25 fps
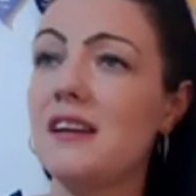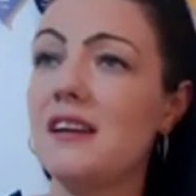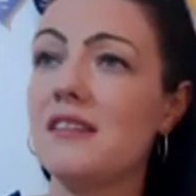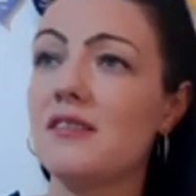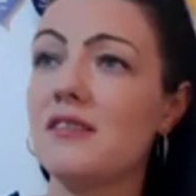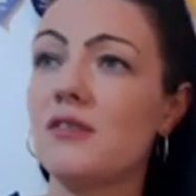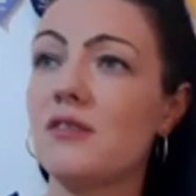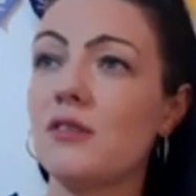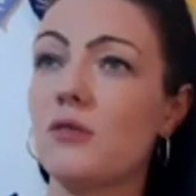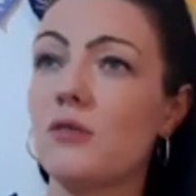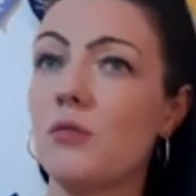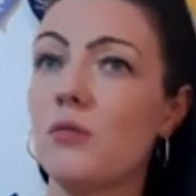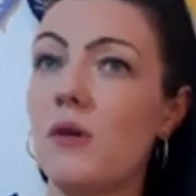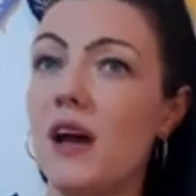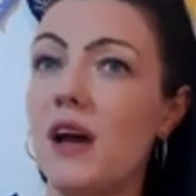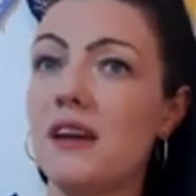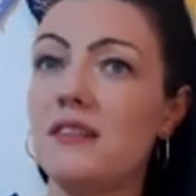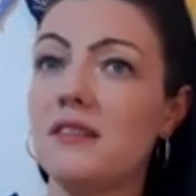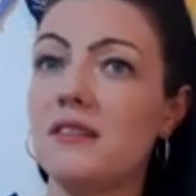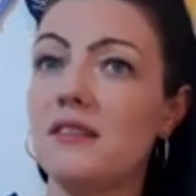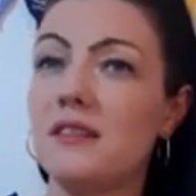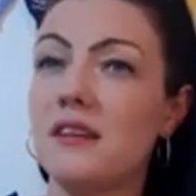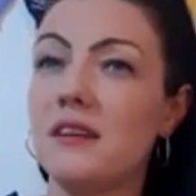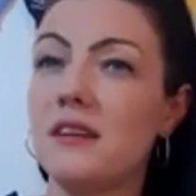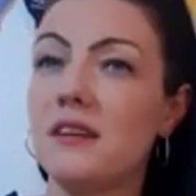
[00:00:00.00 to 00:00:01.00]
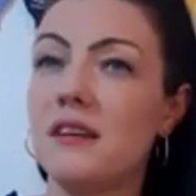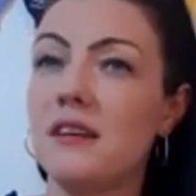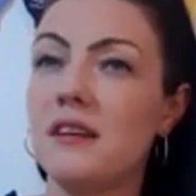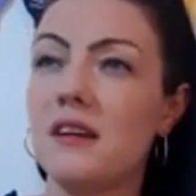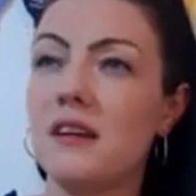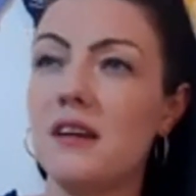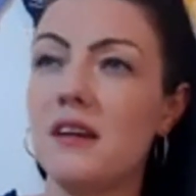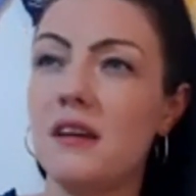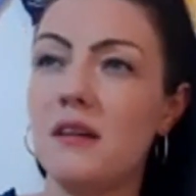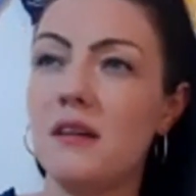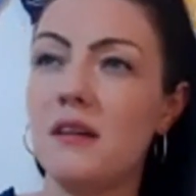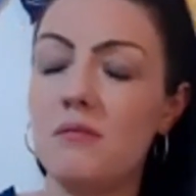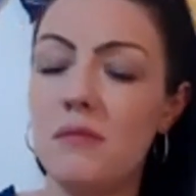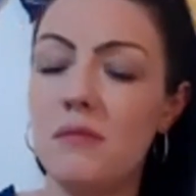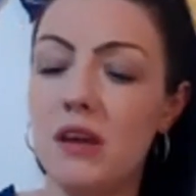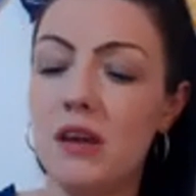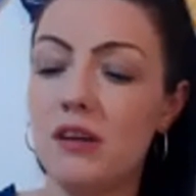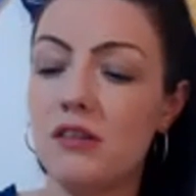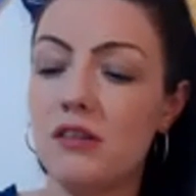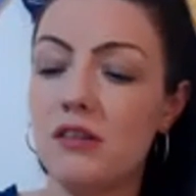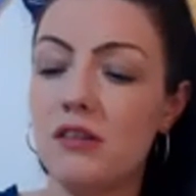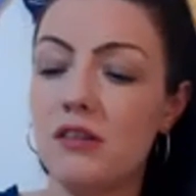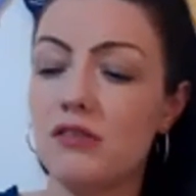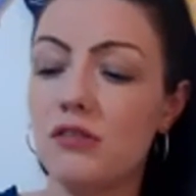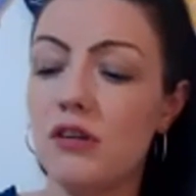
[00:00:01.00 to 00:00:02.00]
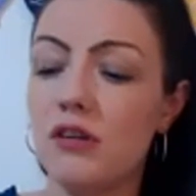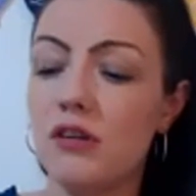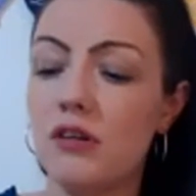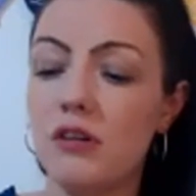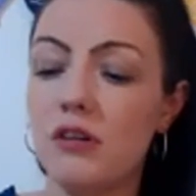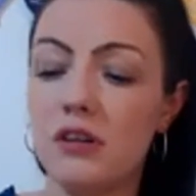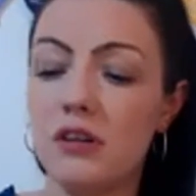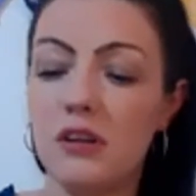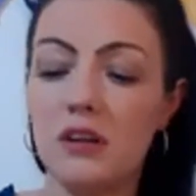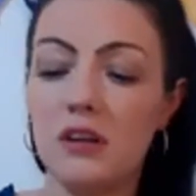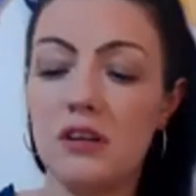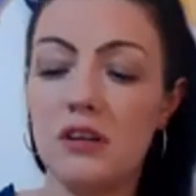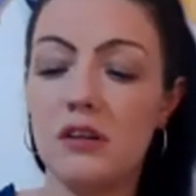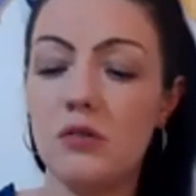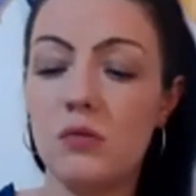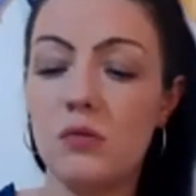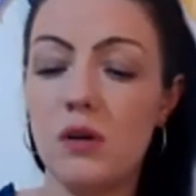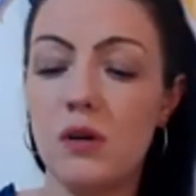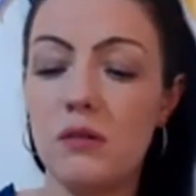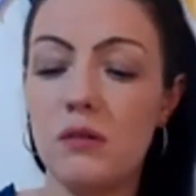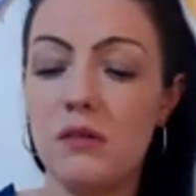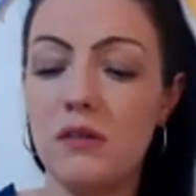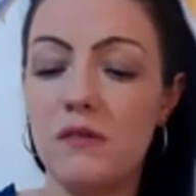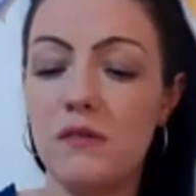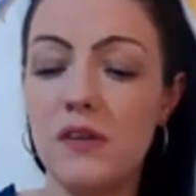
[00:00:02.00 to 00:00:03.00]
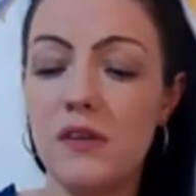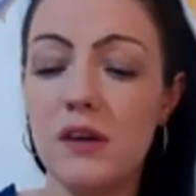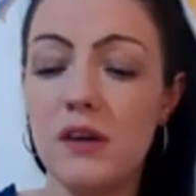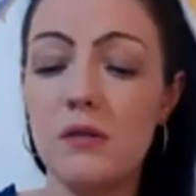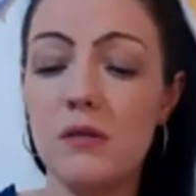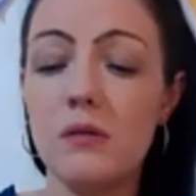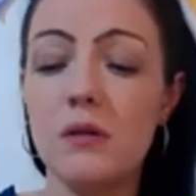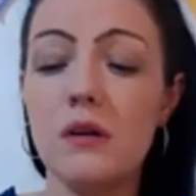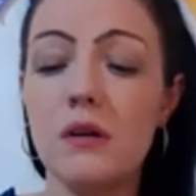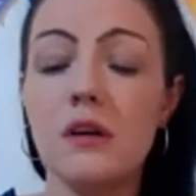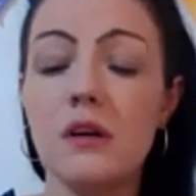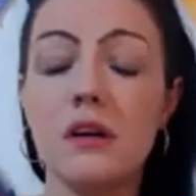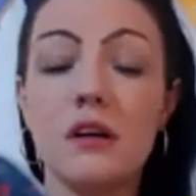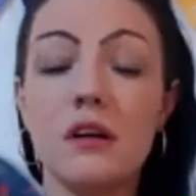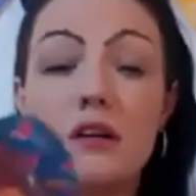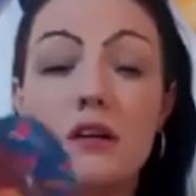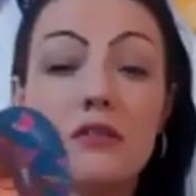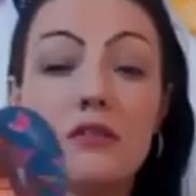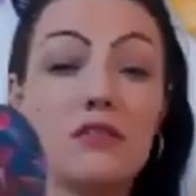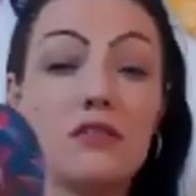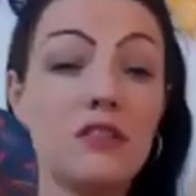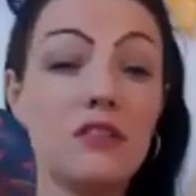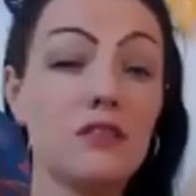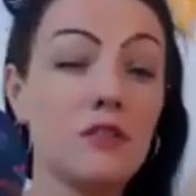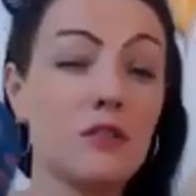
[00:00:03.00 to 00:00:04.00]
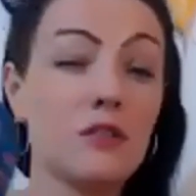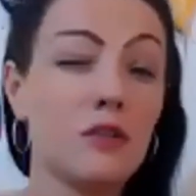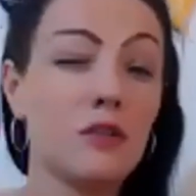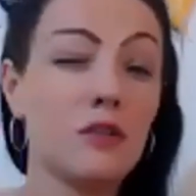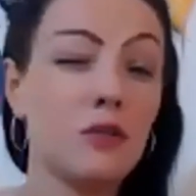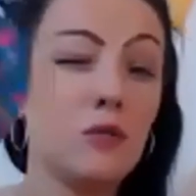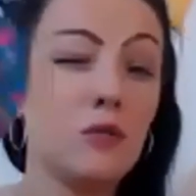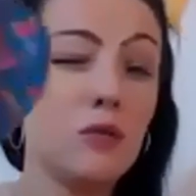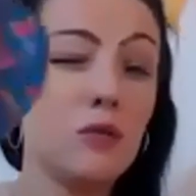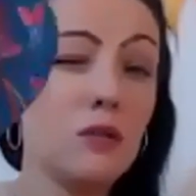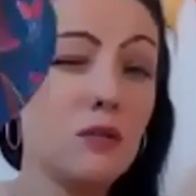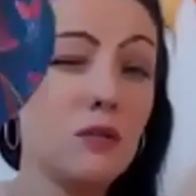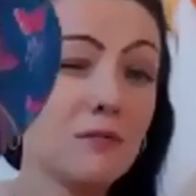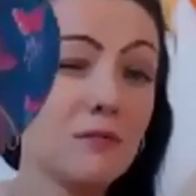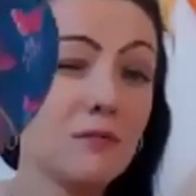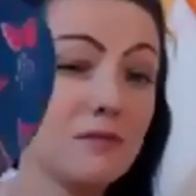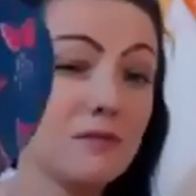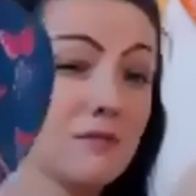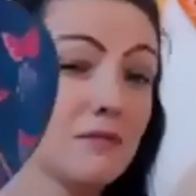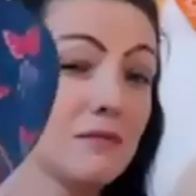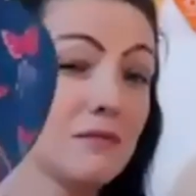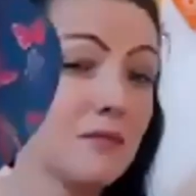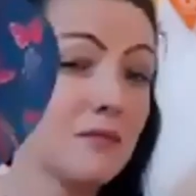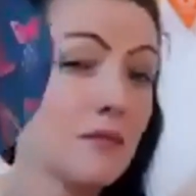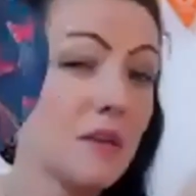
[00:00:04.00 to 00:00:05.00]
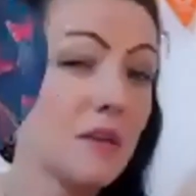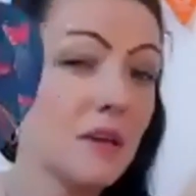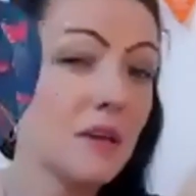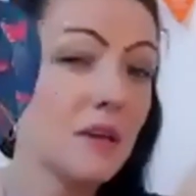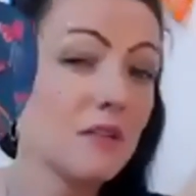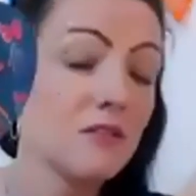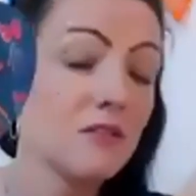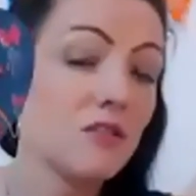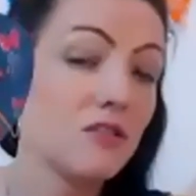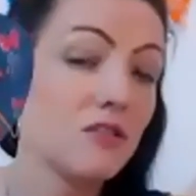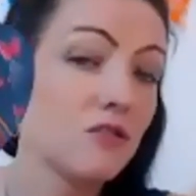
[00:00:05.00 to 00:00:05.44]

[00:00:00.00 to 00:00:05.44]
So it's wise to make sure you know how you feel, because she's on her own. She's